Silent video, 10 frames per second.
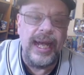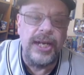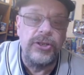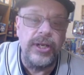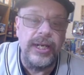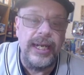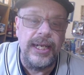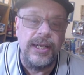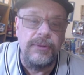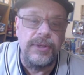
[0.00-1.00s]
extra
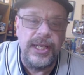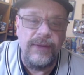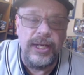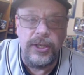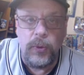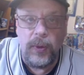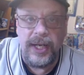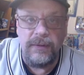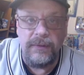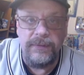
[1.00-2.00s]
innings, I was 7 and
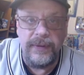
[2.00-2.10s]
12.